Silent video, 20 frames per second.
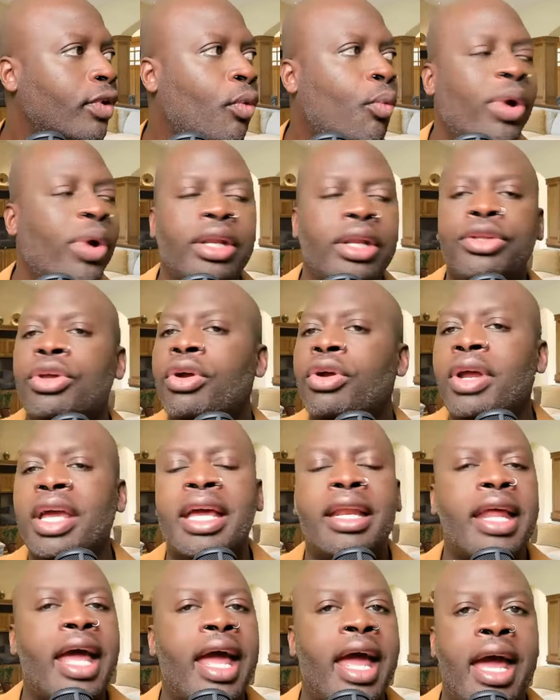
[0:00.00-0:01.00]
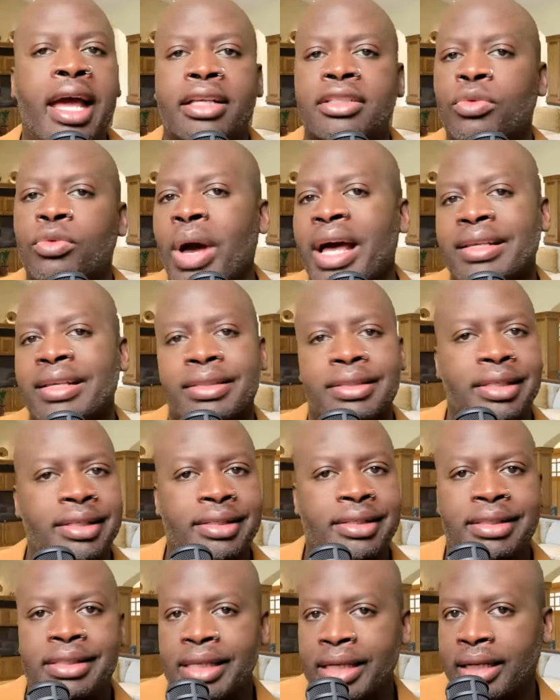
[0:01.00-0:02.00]
when you're in X Y Z
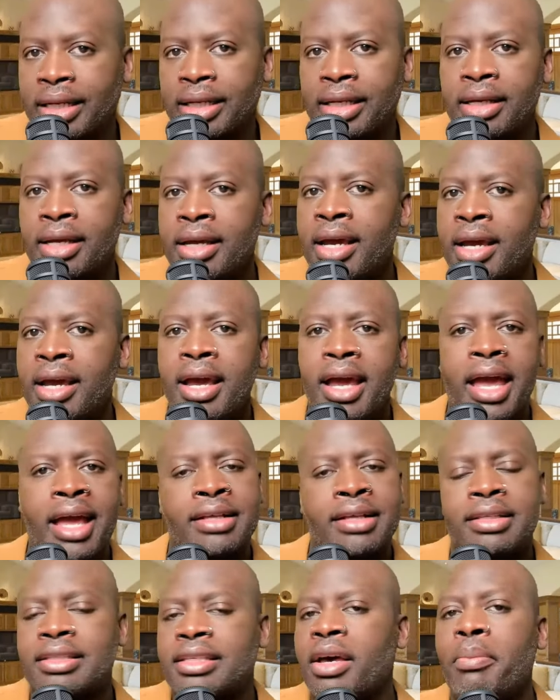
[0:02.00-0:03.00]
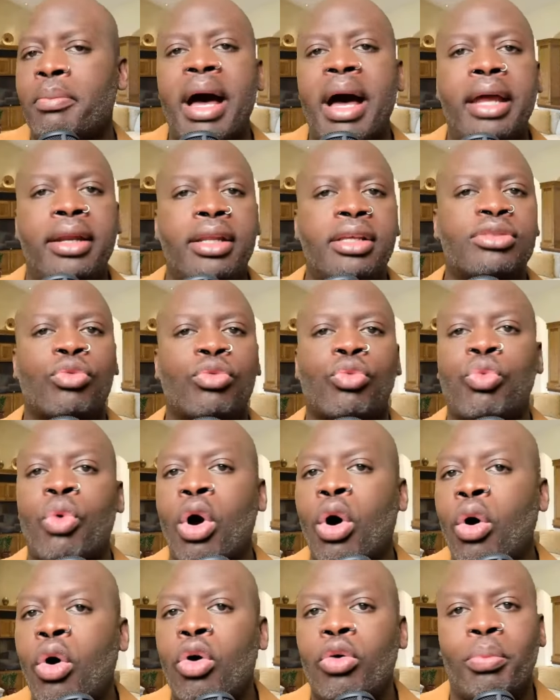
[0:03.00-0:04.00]
city and somebody's
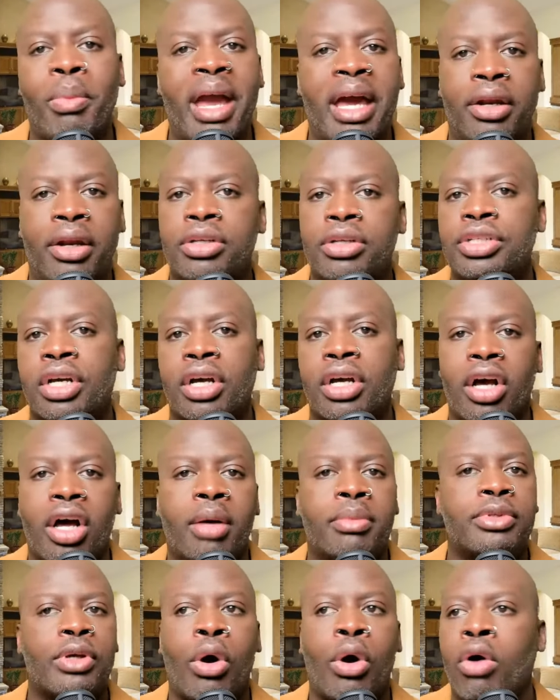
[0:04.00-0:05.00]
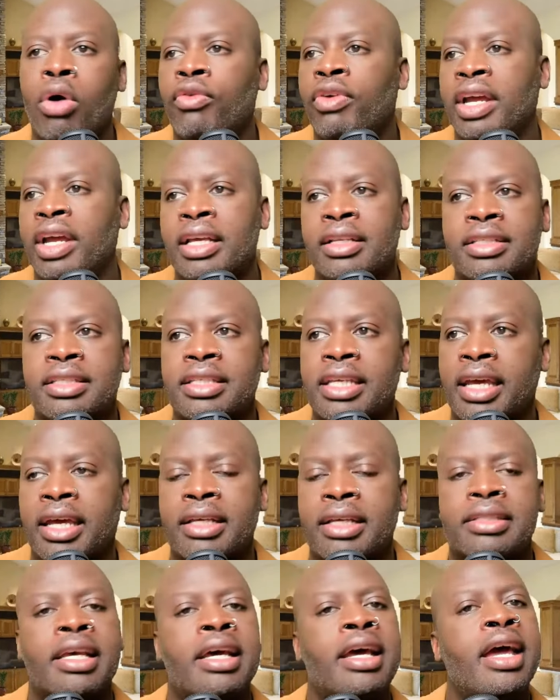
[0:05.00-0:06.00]
road manager comes over and
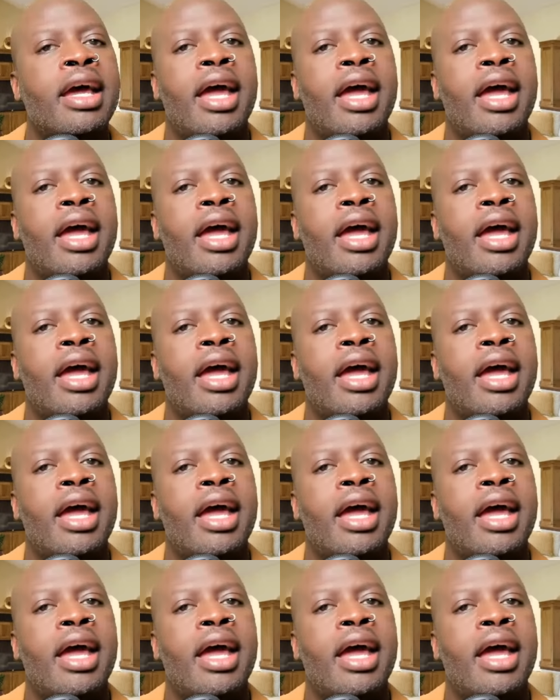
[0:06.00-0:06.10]
says,